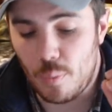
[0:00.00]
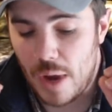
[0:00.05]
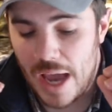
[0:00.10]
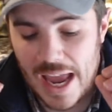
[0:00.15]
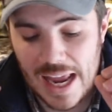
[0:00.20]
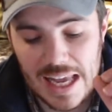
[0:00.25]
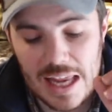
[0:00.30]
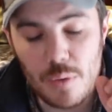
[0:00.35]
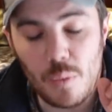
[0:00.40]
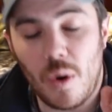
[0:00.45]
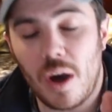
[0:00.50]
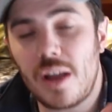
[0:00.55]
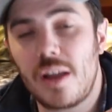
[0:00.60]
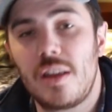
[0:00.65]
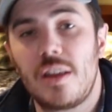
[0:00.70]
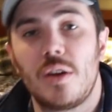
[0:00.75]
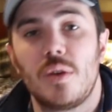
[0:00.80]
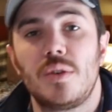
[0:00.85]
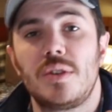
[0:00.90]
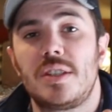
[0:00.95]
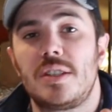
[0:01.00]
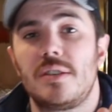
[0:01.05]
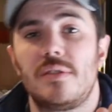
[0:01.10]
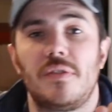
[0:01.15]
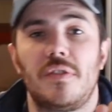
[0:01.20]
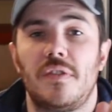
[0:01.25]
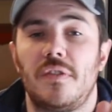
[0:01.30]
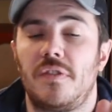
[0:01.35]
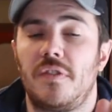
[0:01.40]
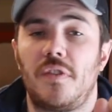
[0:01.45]
Any one of those
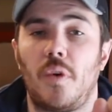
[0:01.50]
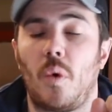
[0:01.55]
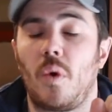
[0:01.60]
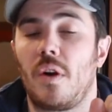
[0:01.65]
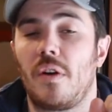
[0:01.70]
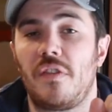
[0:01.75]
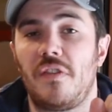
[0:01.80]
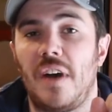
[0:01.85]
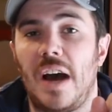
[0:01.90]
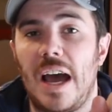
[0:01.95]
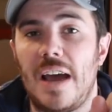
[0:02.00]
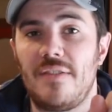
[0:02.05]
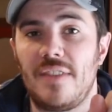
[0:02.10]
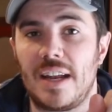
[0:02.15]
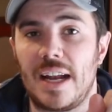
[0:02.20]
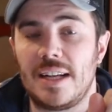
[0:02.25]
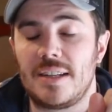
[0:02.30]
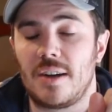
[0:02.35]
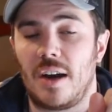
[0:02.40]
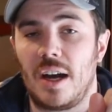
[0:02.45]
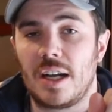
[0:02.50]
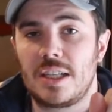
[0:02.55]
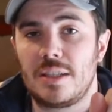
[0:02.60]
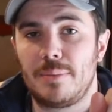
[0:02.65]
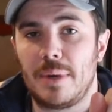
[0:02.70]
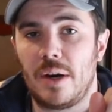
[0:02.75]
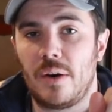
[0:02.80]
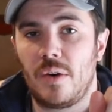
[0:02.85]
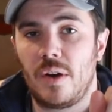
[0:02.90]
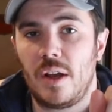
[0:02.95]
4 or 5 that I talked
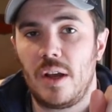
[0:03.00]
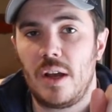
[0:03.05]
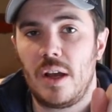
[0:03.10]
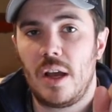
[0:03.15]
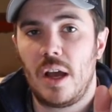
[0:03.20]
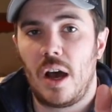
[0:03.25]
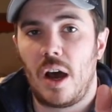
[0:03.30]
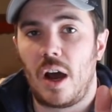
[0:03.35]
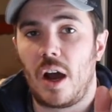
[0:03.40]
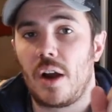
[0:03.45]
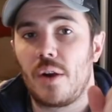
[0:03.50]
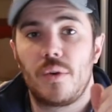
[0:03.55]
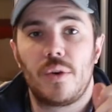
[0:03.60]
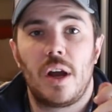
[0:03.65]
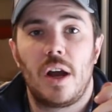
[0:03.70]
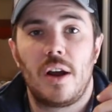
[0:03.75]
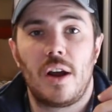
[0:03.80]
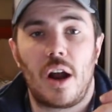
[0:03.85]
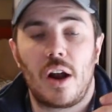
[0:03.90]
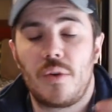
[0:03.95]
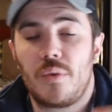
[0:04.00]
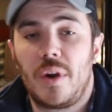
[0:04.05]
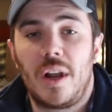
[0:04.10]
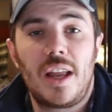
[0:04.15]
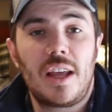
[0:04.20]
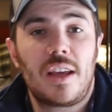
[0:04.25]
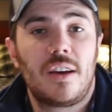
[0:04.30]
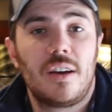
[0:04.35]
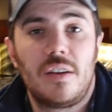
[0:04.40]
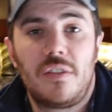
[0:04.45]
about are
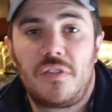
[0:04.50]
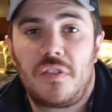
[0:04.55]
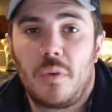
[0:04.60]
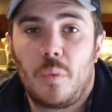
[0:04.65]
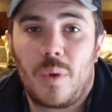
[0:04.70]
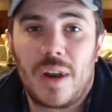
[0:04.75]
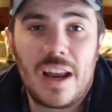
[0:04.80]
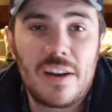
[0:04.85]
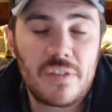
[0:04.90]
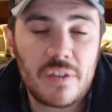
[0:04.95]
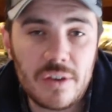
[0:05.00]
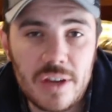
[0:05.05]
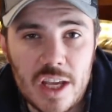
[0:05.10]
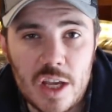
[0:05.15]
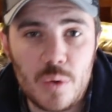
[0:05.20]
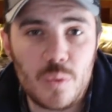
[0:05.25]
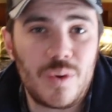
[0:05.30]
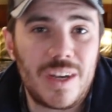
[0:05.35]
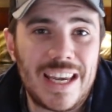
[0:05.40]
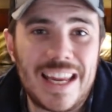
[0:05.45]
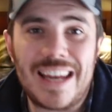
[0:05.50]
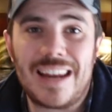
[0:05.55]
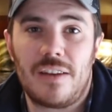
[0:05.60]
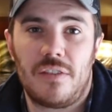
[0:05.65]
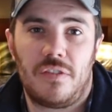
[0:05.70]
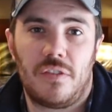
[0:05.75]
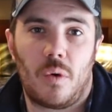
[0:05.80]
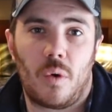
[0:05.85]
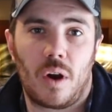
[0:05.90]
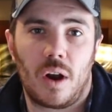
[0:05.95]
really good for whatever you need it
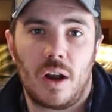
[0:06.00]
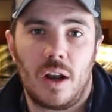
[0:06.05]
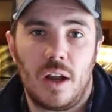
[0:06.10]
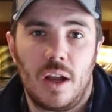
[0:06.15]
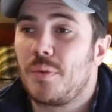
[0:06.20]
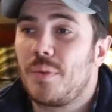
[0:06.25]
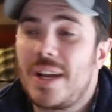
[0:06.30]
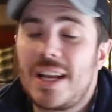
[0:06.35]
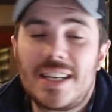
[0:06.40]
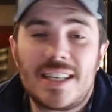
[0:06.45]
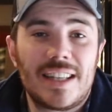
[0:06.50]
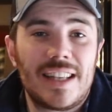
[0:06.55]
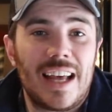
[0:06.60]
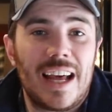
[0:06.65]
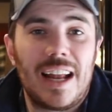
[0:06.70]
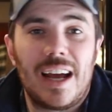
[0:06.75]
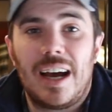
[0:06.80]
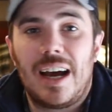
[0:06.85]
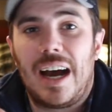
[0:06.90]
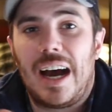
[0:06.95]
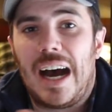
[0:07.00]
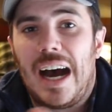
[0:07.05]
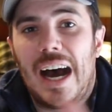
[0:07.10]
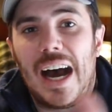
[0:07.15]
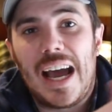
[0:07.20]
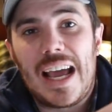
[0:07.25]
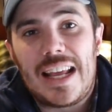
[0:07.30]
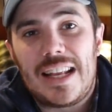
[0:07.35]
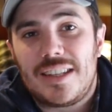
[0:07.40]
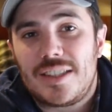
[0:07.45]
for. The reason that
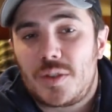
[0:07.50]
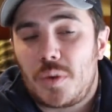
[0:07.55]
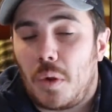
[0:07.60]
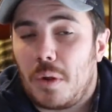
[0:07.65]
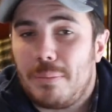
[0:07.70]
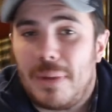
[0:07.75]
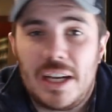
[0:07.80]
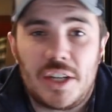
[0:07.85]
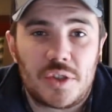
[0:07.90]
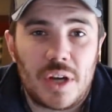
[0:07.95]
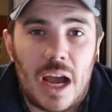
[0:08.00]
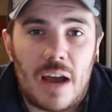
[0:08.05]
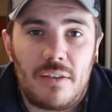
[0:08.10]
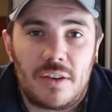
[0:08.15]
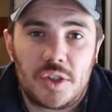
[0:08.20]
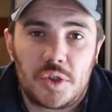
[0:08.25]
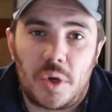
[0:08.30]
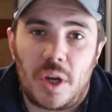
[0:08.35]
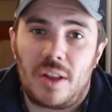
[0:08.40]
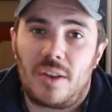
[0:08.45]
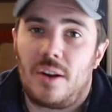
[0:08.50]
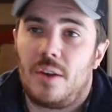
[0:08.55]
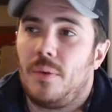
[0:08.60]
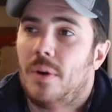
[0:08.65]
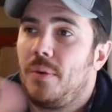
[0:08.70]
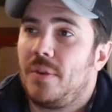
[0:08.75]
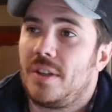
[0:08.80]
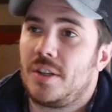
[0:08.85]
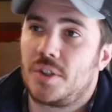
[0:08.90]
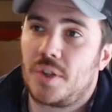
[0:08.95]
I sold my travel trailer and
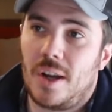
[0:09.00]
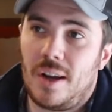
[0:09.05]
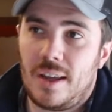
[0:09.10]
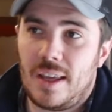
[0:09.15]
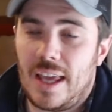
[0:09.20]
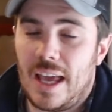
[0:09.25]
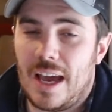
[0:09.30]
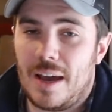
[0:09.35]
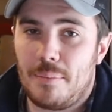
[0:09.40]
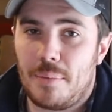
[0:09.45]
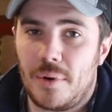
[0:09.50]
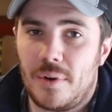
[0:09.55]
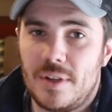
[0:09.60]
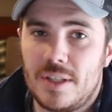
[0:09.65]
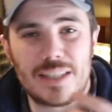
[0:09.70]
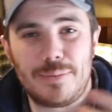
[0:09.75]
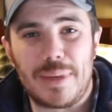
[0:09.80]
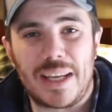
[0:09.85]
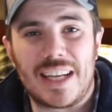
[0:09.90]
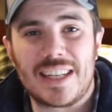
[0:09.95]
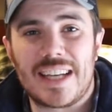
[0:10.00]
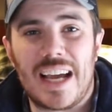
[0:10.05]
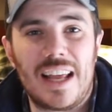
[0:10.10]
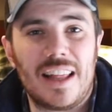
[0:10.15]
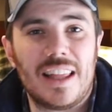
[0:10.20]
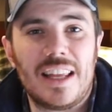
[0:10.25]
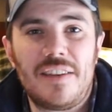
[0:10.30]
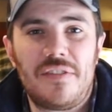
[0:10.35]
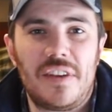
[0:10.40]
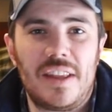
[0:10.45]
went with a truck camper is because I
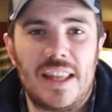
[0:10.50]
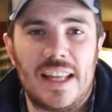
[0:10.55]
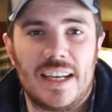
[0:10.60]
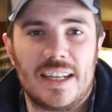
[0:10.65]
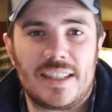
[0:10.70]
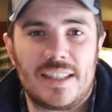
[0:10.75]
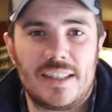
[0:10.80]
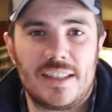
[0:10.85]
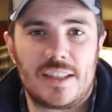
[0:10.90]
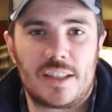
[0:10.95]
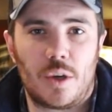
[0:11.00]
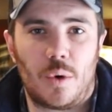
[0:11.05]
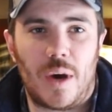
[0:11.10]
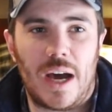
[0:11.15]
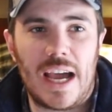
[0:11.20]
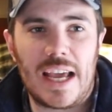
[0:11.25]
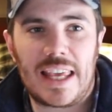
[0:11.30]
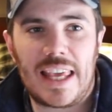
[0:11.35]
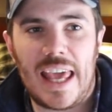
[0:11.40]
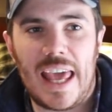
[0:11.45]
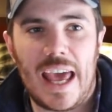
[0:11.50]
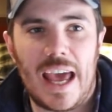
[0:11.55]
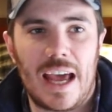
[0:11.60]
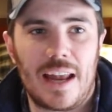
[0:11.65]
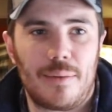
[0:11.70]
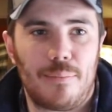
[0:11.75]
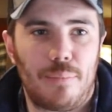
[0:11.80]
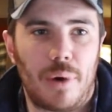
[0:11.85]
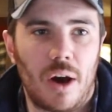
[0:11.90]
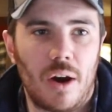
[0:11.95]
live in this, and so I
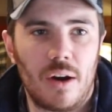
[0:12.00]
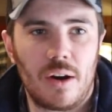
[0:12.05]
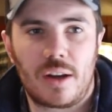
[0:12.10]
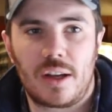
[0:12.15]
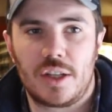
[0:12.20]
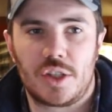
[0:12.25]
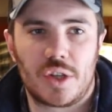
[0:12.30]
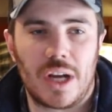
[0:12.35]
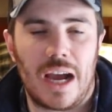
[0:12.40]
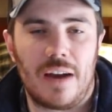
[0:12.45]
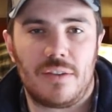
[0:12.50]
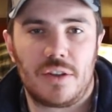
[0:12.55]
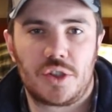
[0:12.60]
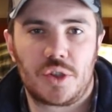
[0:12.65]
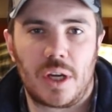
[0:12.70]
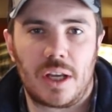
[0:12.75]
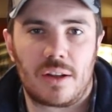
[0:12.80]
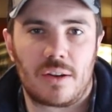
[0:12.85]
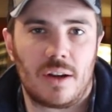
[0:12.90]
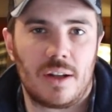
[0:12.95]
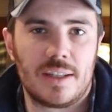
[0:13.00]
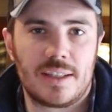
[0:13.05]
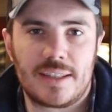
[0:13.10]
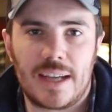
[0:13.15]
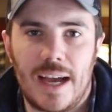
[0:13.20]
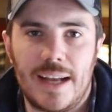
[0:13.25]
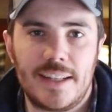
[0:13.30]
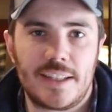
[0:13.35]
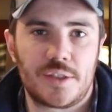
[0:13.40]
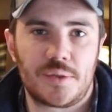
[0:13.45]
can't park a travel trailer on
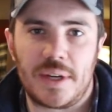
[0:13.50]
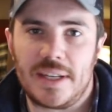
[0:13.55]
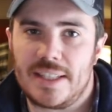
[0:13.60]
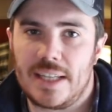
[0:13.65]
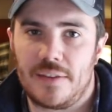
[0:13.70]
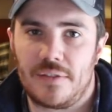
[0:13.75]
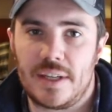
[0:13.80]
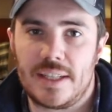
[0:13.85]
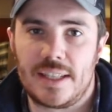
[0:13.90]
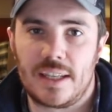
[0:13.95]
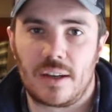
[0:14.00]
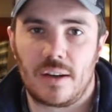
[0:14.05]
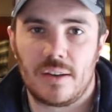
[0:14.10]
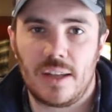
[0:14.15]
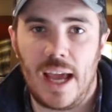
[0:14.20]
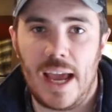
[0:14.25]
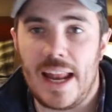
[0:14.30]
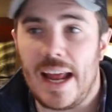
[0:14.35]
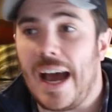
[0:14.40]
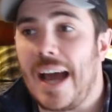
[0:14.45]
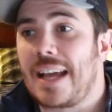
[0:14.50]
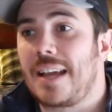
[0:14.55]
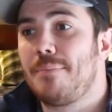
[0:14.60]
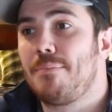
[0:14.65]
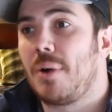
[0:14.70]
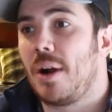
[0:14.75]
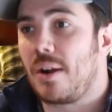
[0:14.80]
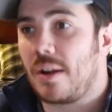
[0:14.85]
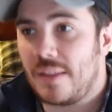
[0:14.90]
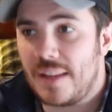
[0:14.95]
side streets every single night. I can
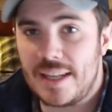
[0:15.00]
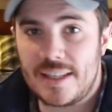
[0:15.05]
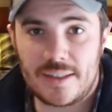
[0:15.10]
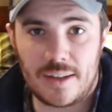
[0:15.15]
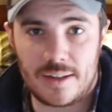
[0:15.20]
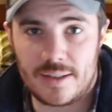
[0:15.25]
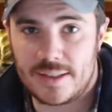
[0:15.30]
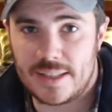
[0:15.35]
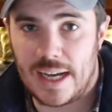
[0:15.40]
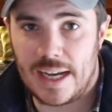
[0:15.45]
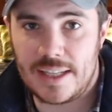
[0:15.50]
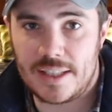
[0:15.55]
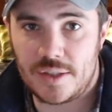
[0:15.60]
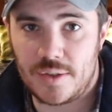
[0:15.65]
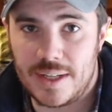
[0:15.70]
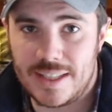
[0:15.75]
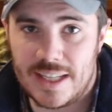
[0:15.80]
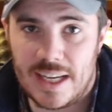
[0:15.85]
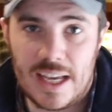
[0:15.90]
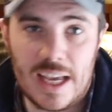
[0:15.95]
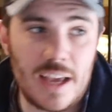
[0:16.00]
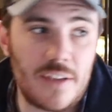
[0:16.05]
park this on side streets.